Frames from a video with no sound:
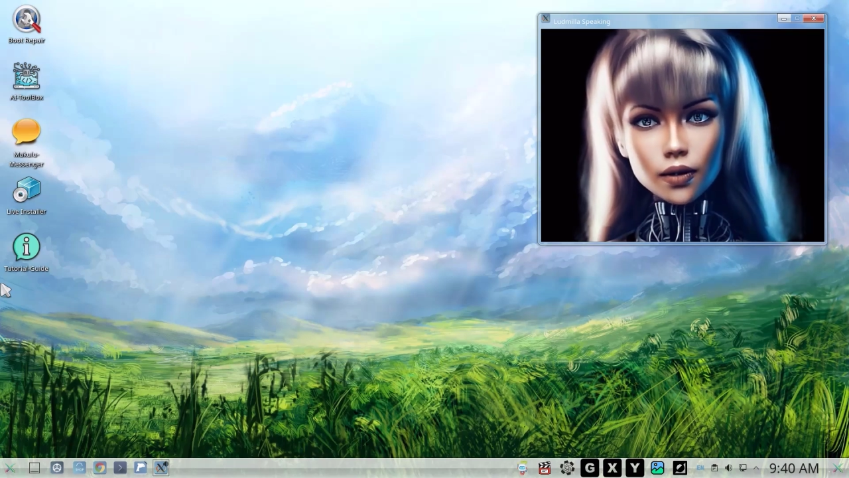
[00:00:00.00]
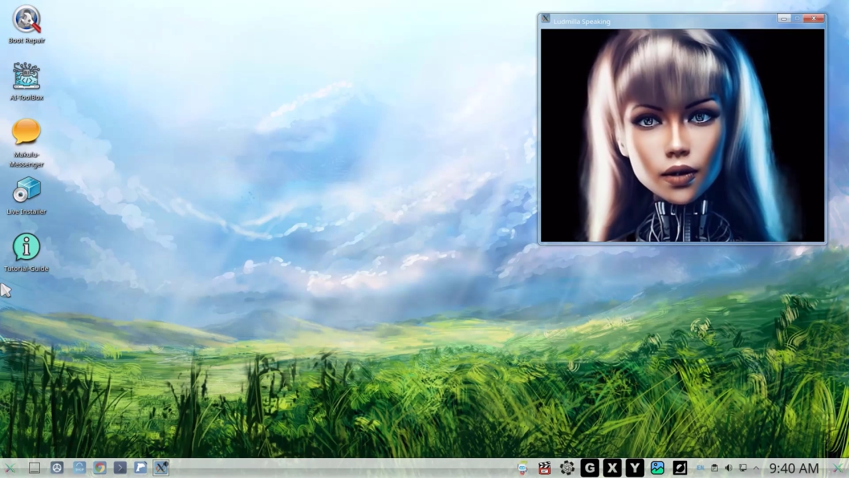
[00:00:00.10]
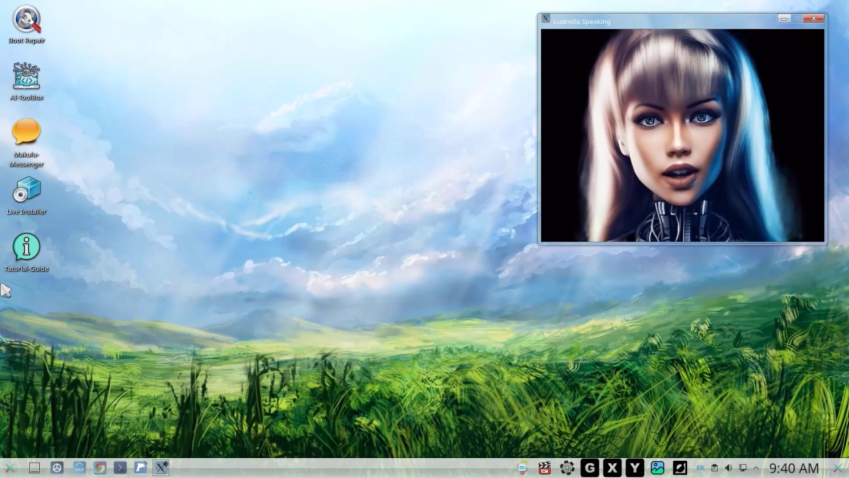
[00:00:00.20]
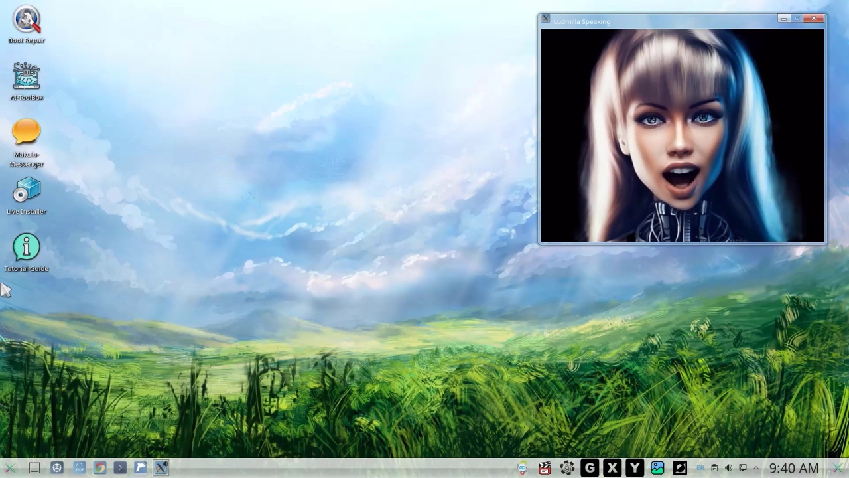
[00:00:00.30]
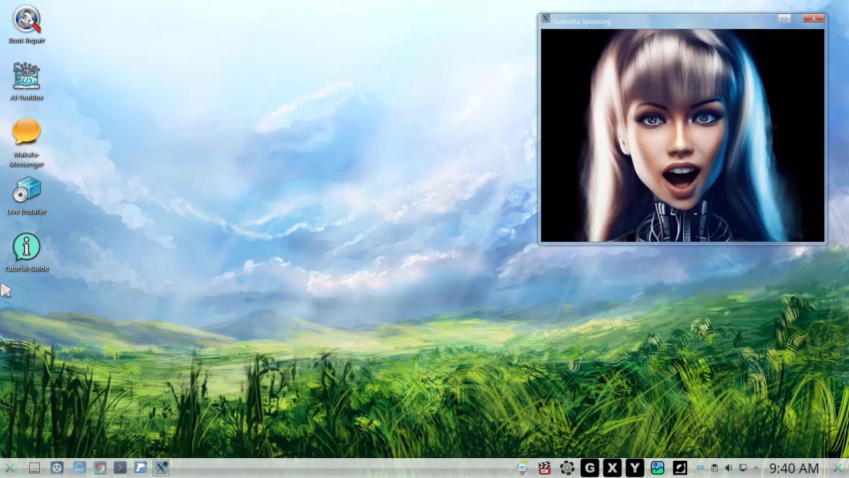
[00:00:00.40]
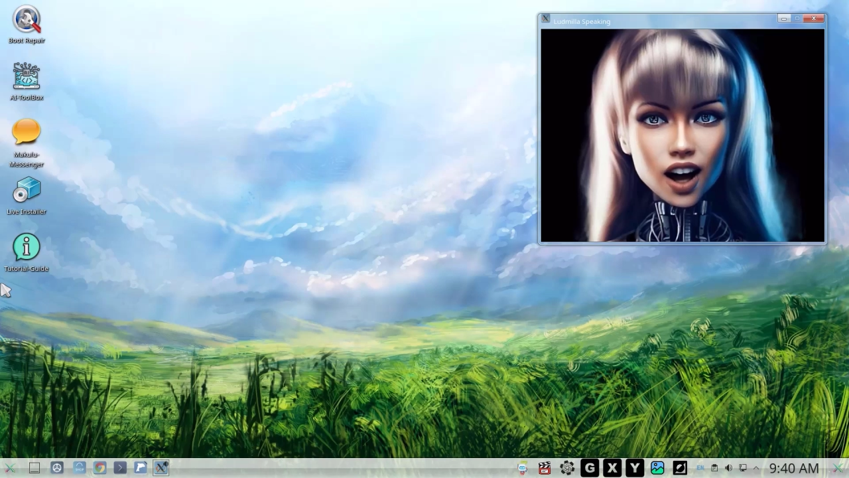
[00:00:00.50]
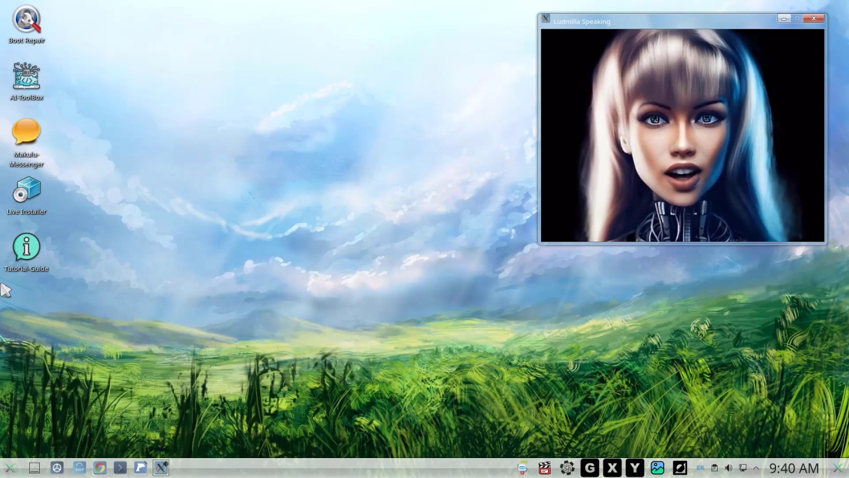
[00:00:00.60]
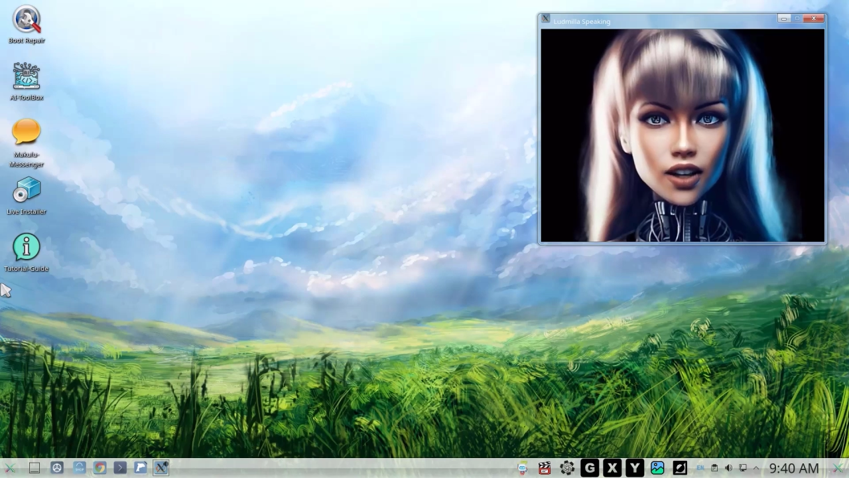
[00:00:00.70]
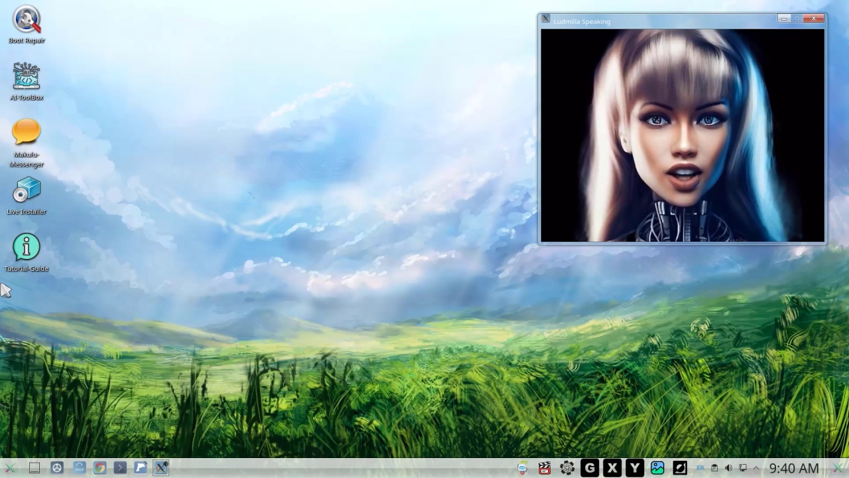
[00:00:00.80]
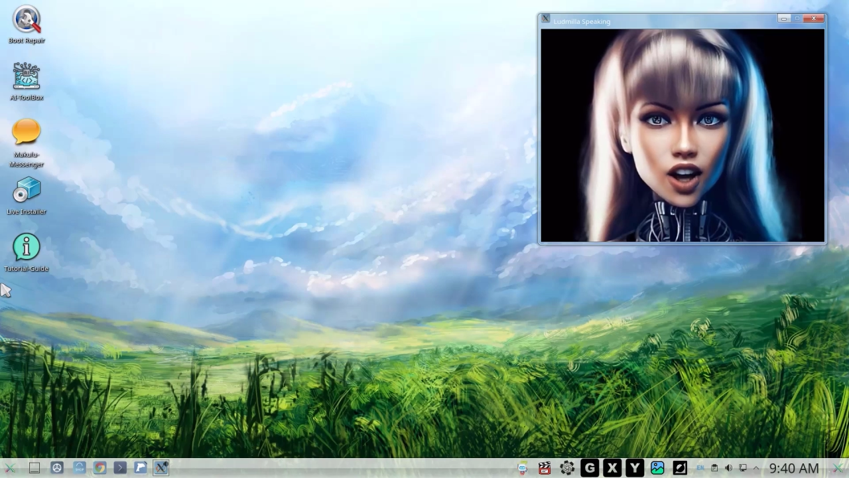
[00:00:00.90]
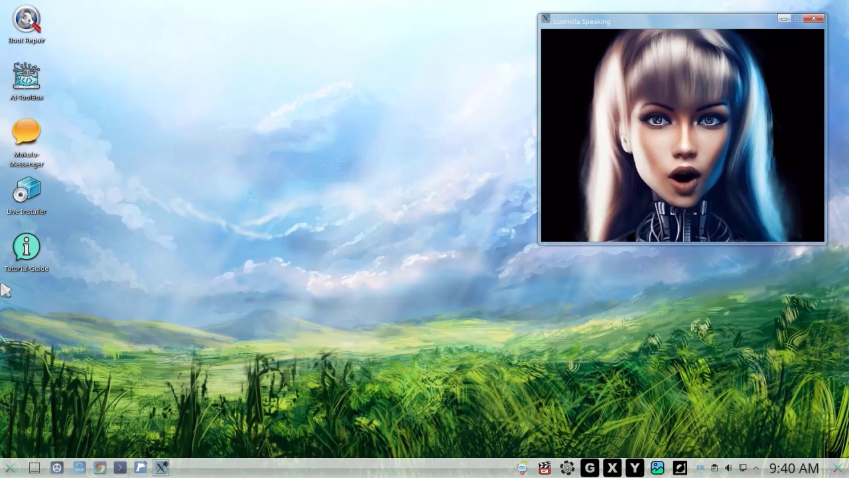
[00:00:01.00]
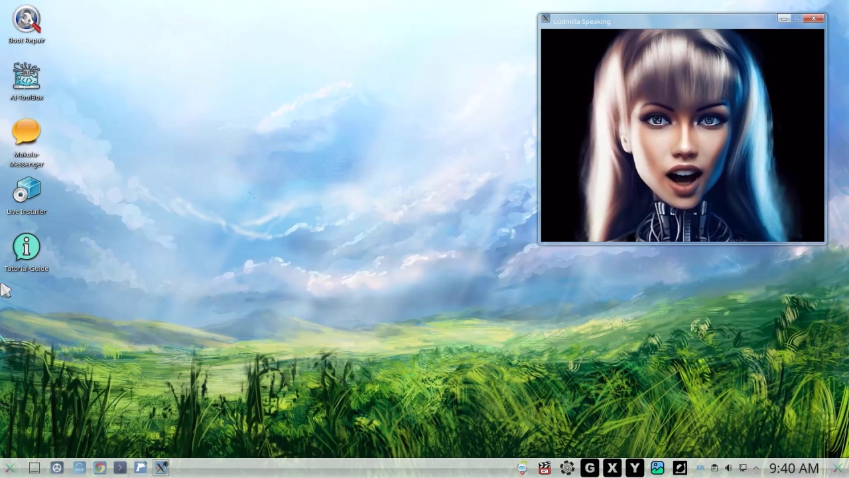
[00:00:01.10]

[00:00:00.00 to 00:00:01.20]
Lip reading: can still lead to health